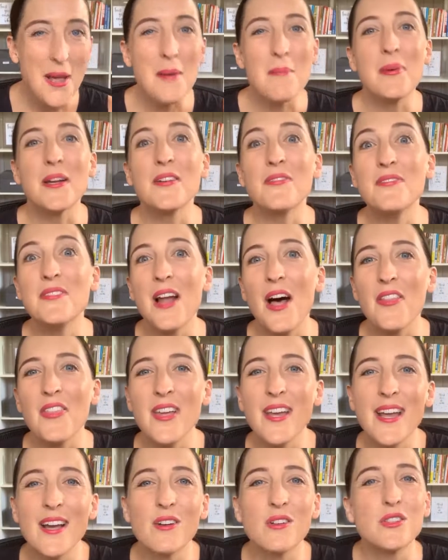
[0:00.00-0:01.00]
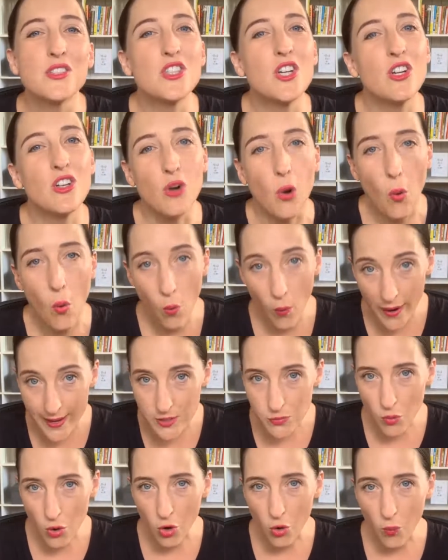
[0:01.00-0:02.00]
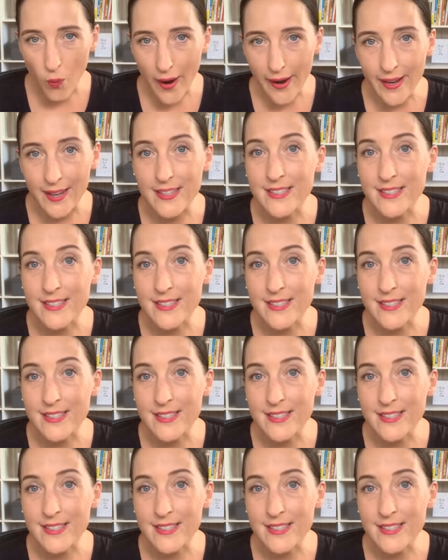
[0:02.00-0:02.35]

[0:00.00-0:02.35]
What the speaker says: But if nothing else, you can always walk away